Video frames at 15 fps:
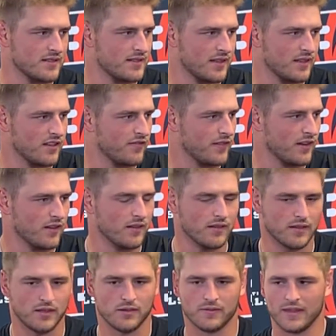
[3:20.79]
It's the
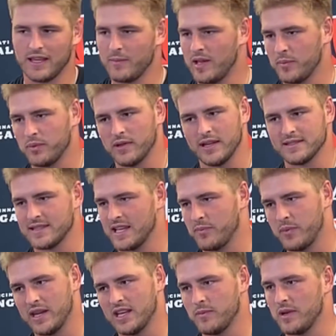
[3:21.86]
NFL. You know, they make plays. They
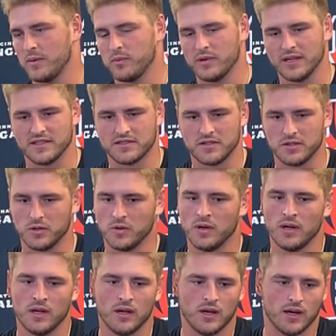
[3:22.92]
get paid to make plays too.